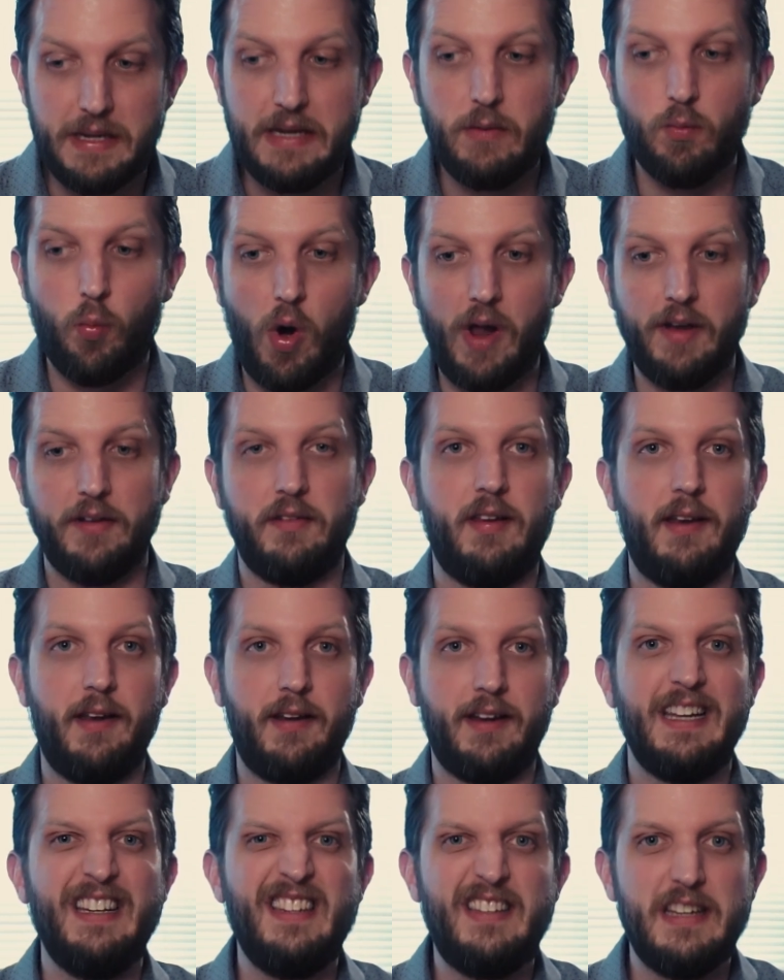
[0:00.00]
me want
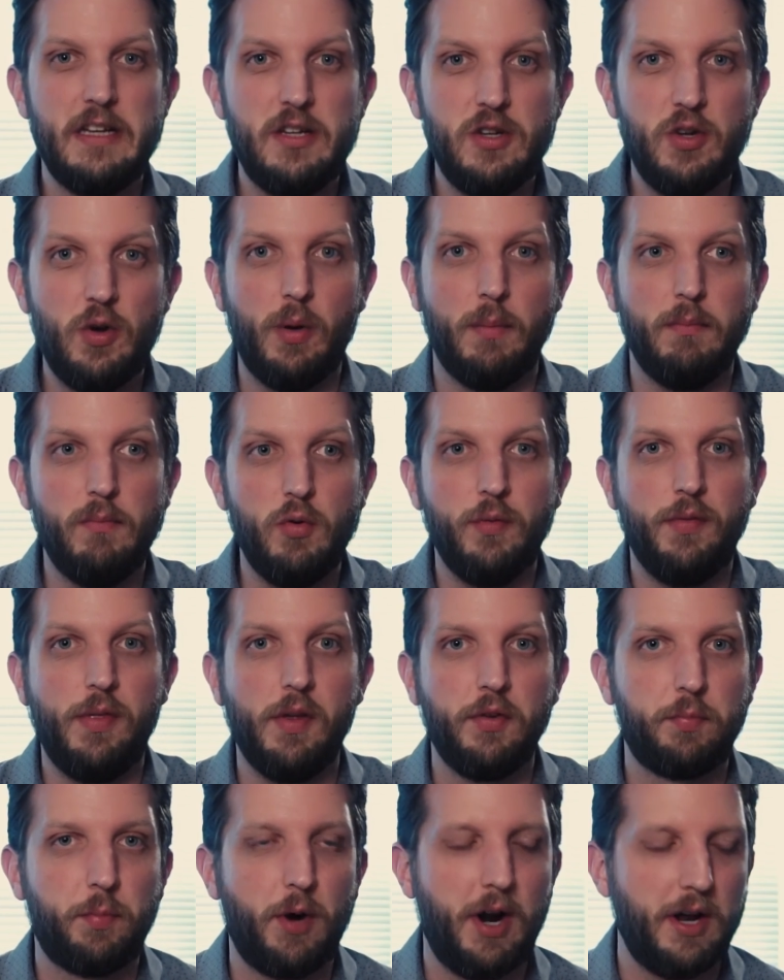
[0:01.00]
to continue and move
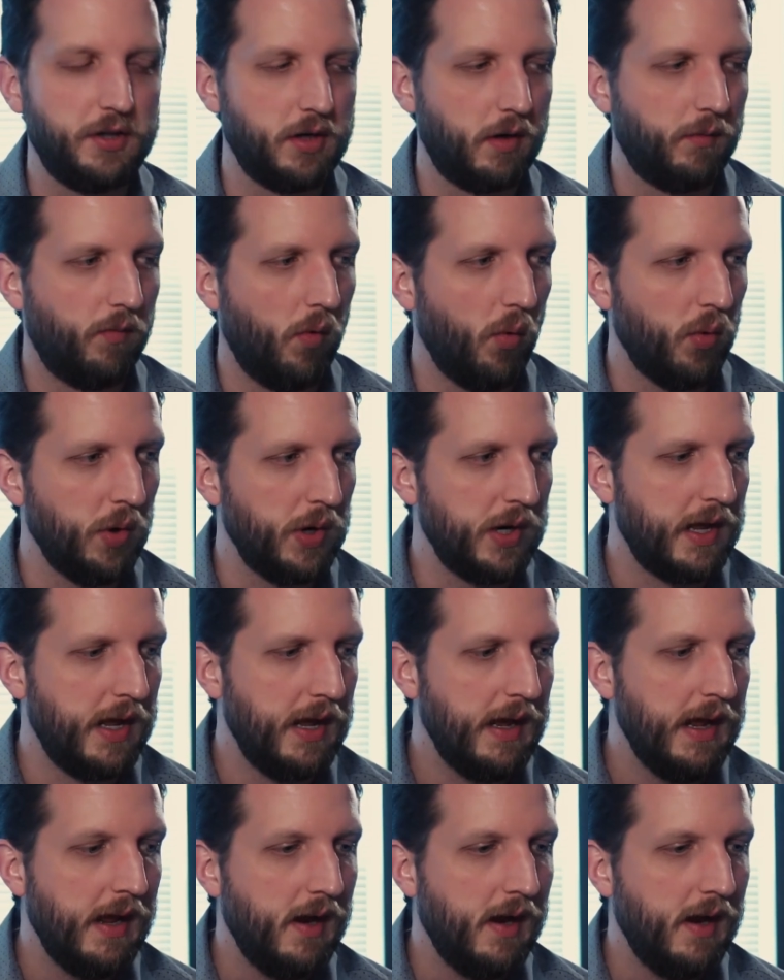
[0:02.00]
this project forward.